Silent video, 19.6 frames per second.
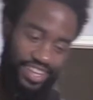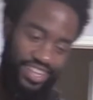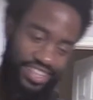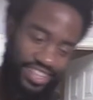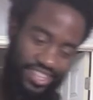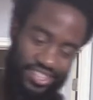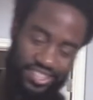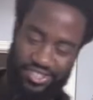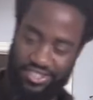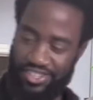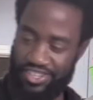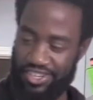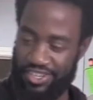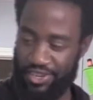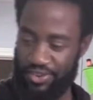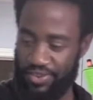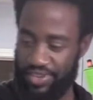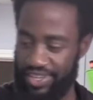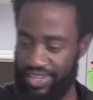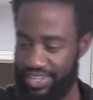these are the
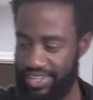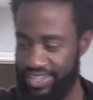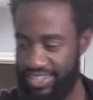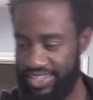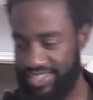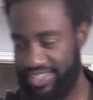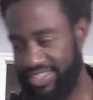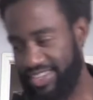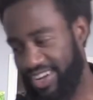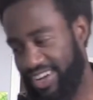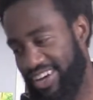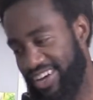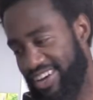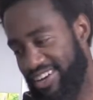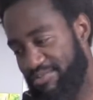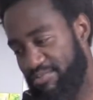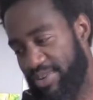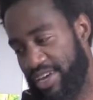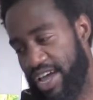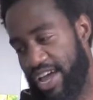ingredients.
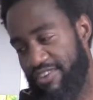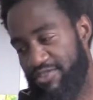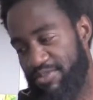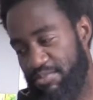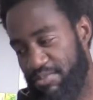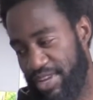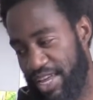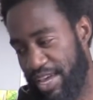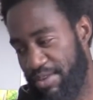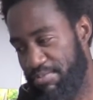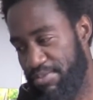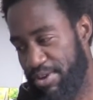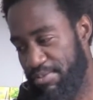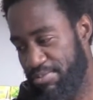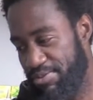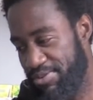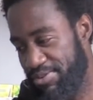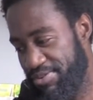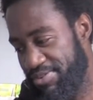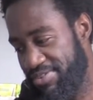I have some black
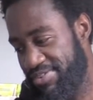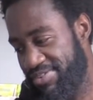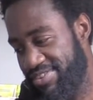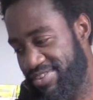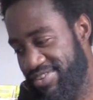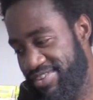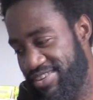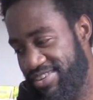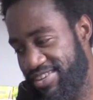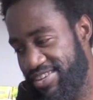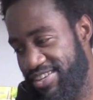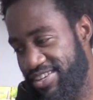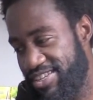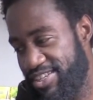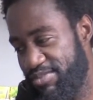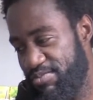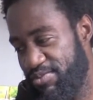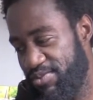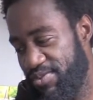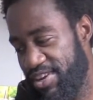pepper,
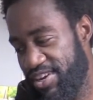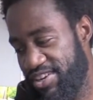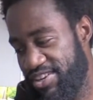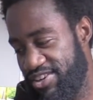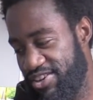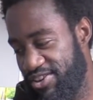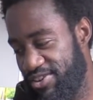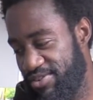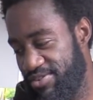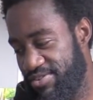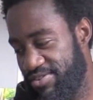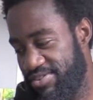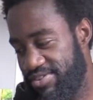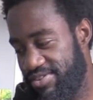some oregano,